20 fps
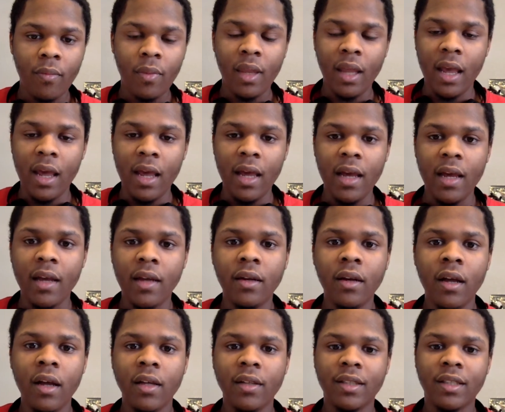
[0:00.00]
And
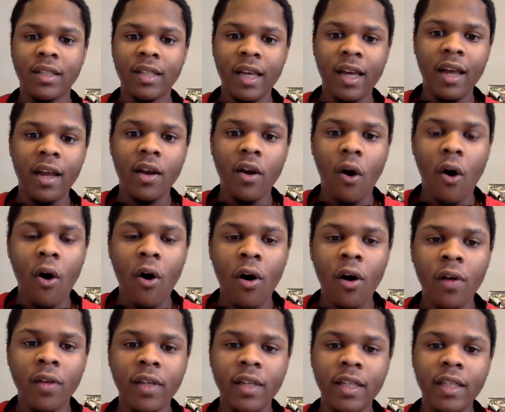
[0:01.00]
seeing all
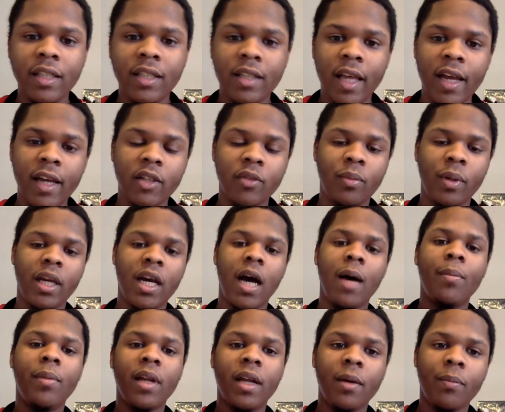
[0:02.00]
these things,
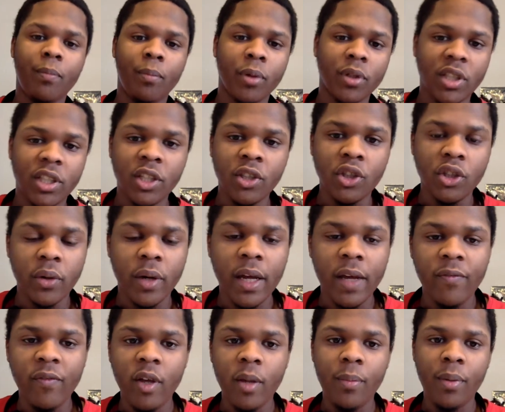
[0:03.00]
becoming a potential
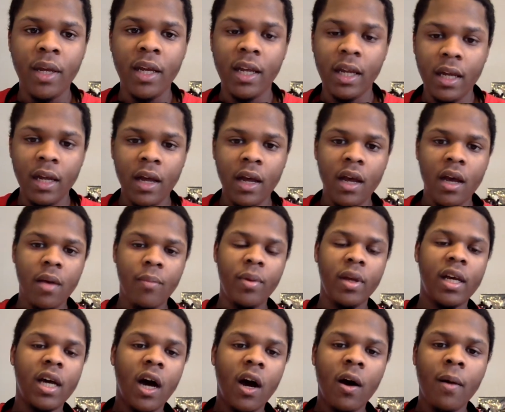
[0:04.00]
MVP,
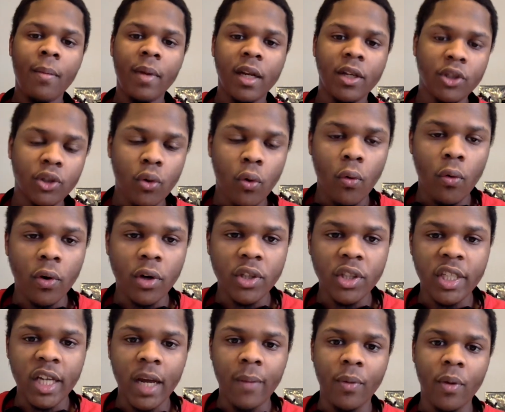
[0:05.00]
becoming a scoring
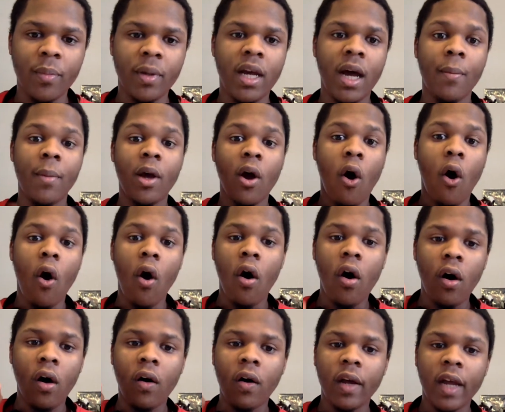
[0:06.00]
champion, becoming
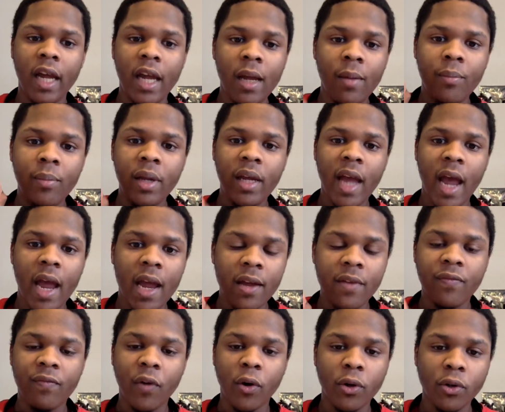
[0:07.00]
all NBA
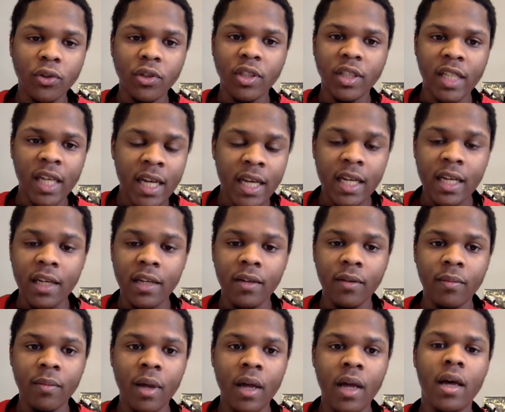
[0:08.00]
first team
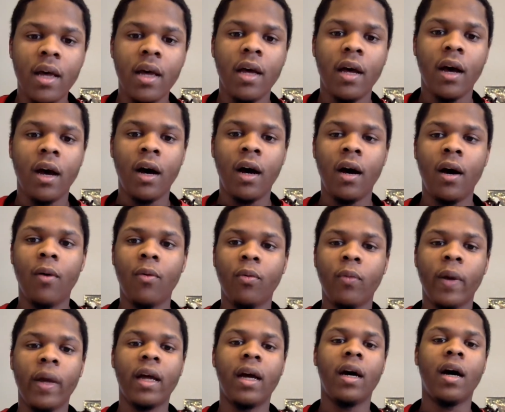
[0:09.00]

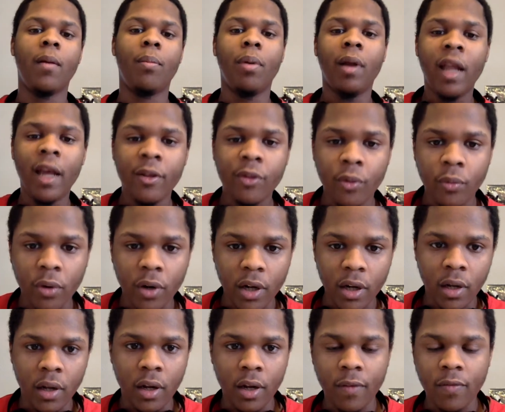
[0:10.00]
with a plethora
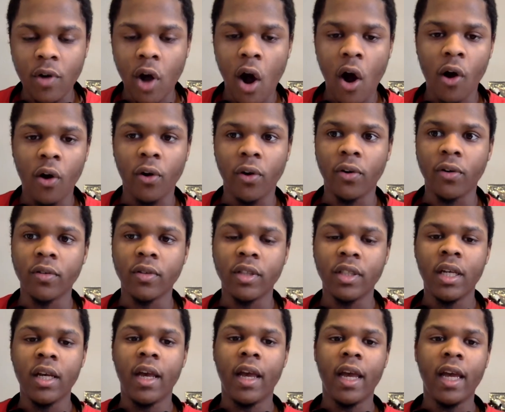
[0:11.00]
of guards
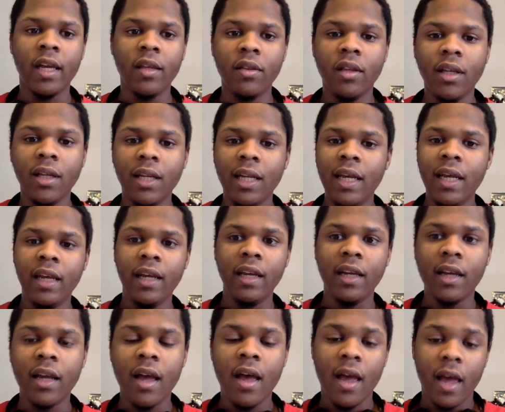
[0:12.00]
in the
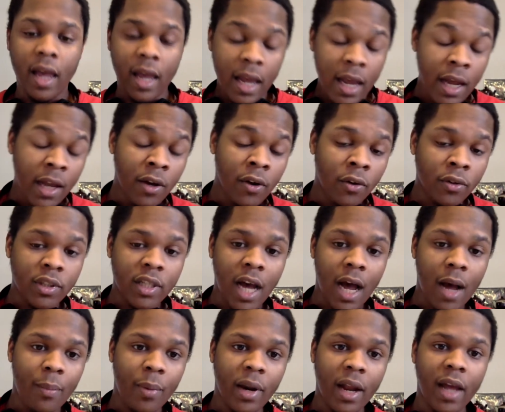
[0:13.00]
league. And on
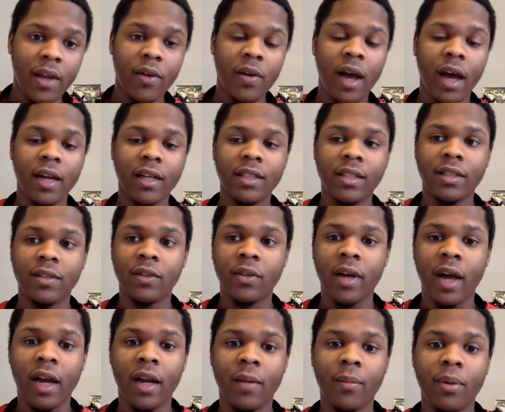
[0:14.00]
top of that, you
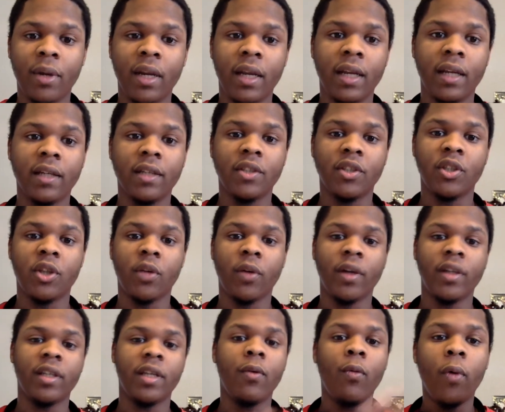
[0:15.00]
gotta put it in
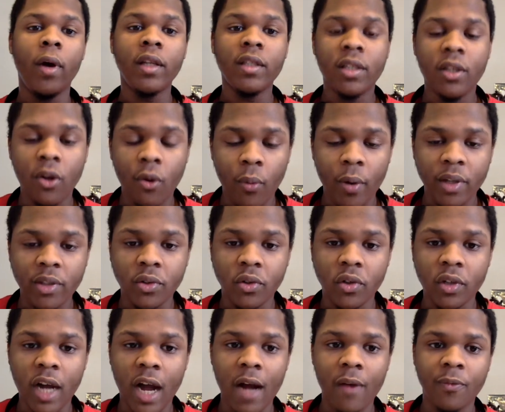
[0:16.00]
consideration, he went to the Western
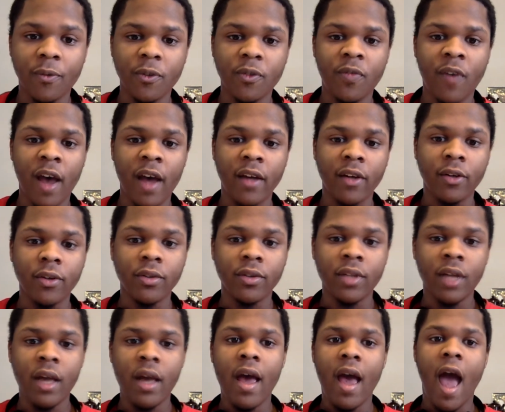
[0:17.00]
Conference Finals
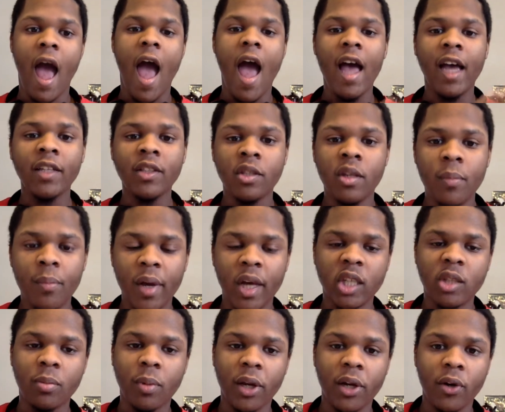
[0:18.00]
as the
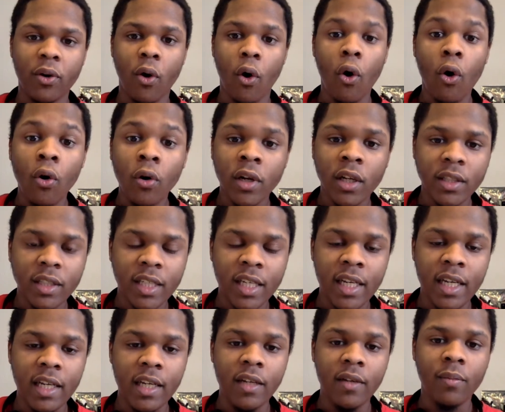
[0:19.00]
best player on a
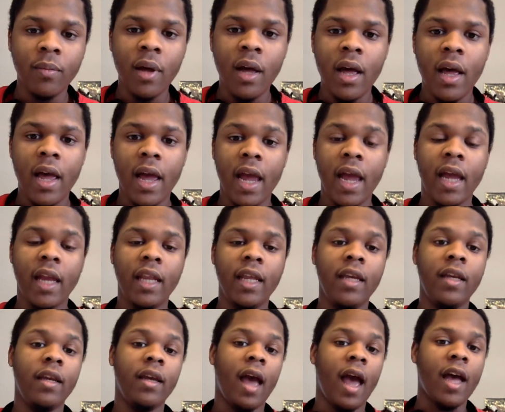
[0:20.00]
team. And
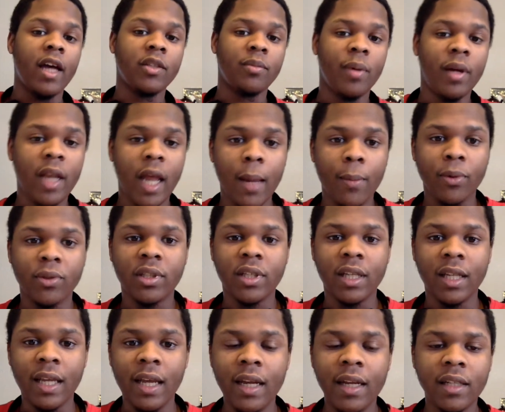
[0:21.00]
he has been able to
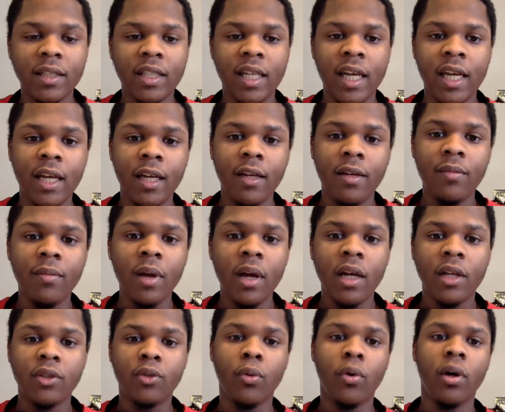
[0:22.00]
lead a team
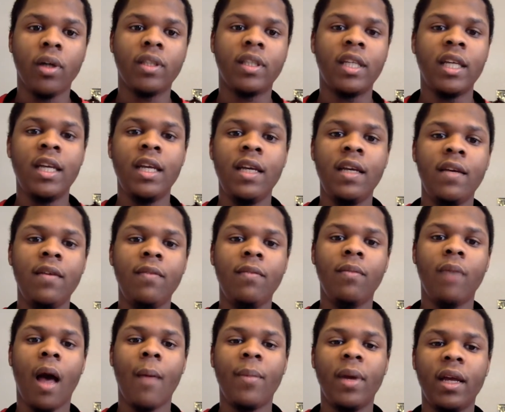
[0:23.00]
to a team.
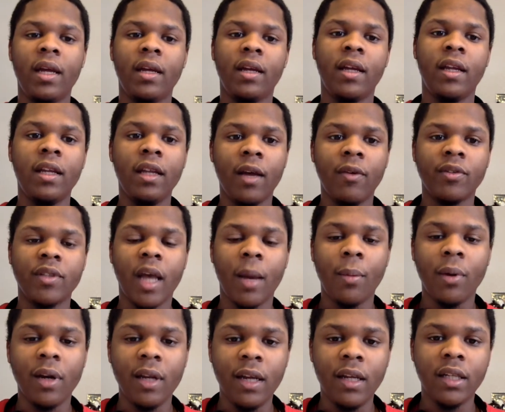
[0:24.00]
I mean, he was able
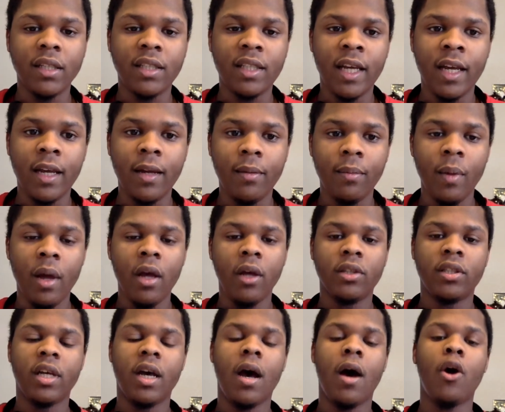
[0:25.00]
to lead a team
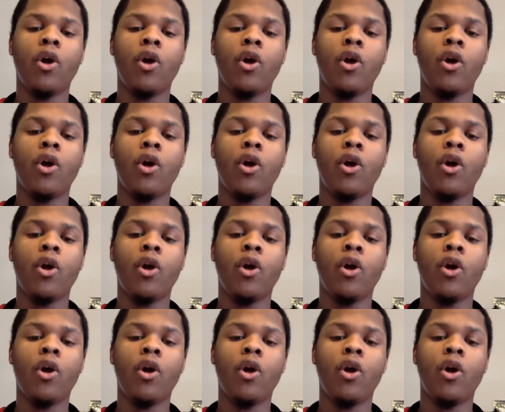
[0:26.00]
to a